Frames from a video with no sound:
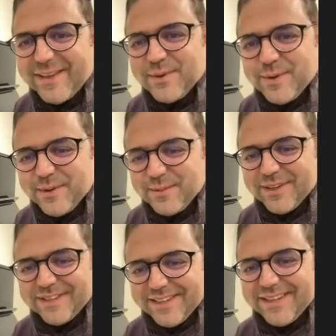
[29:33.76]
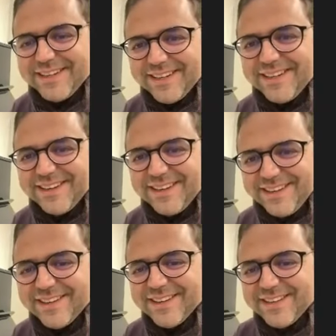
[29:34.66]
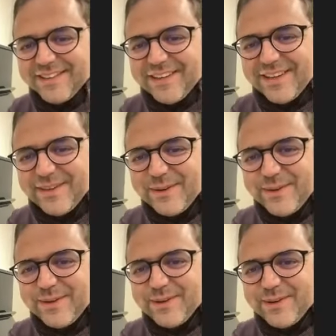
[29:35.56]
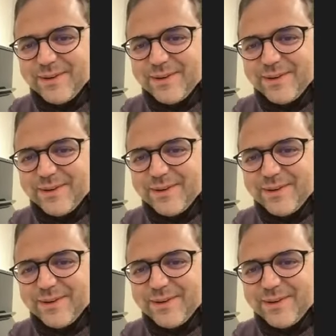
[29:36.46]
Thank you very much. Okay. Thank you.